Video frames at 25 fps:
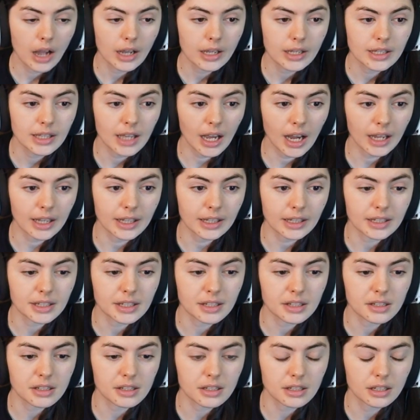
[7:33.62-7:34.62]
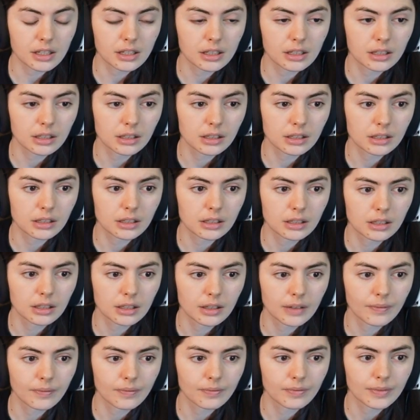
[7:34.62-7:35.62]
Yikes.
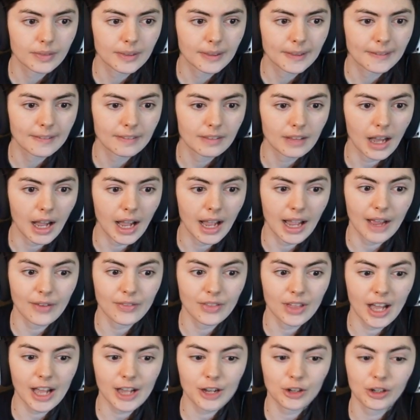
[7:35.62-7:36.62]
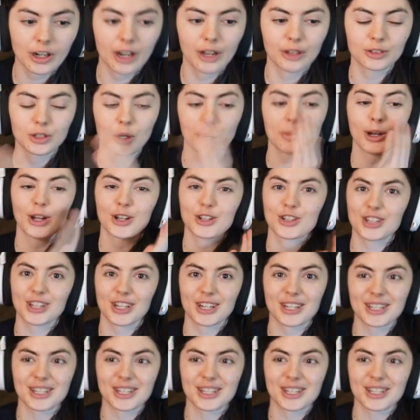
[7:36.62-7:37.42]
I have the high ground. Oh my gosh, he's gonna